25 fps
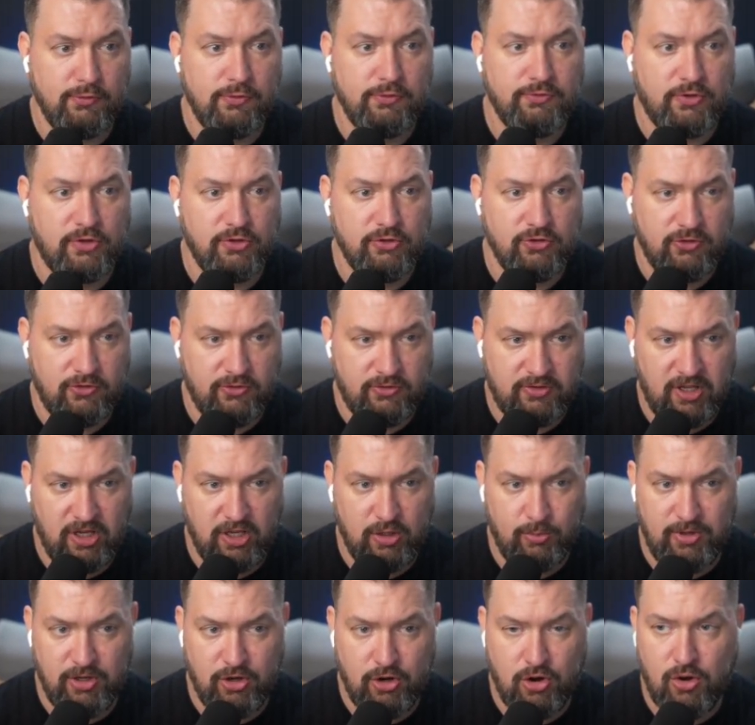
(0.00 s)
functions that can
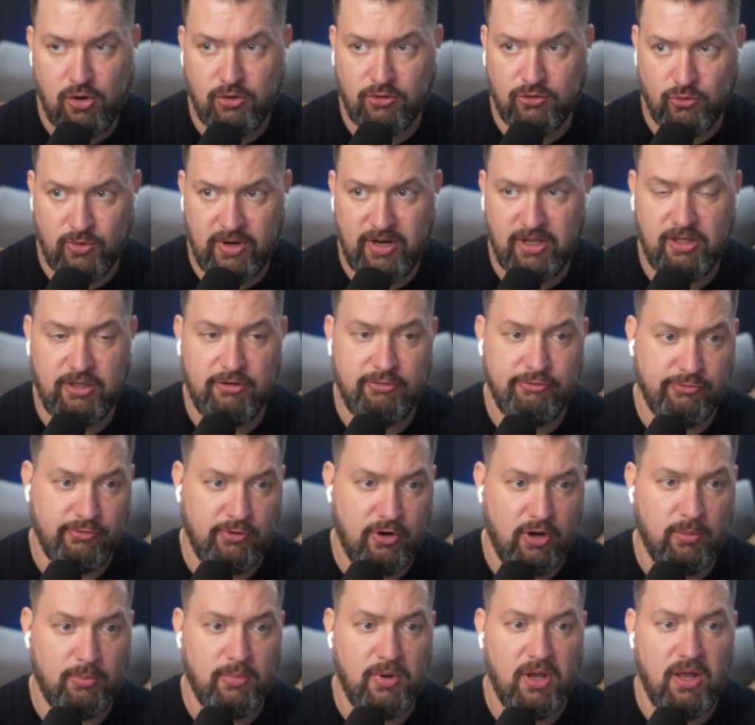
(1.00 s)
be called directly
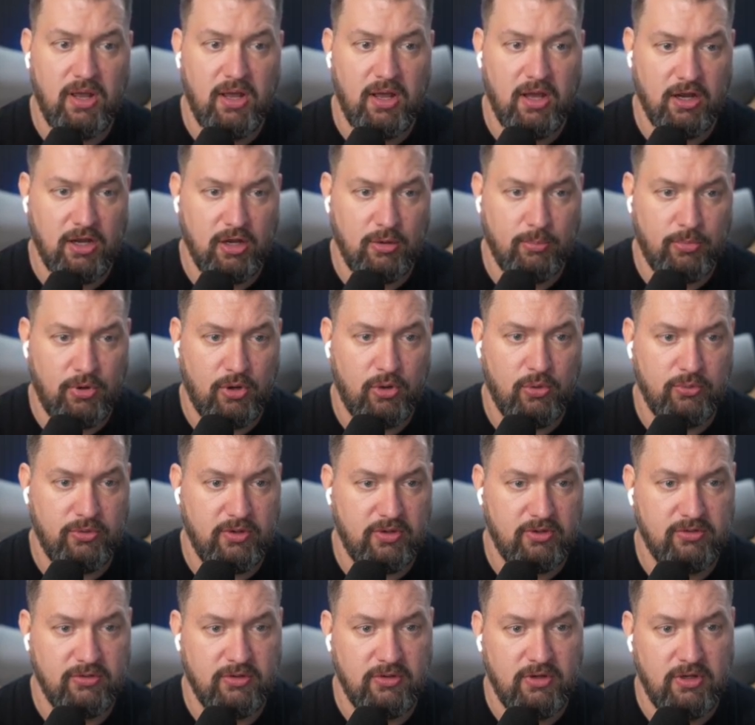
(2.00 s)
from a component.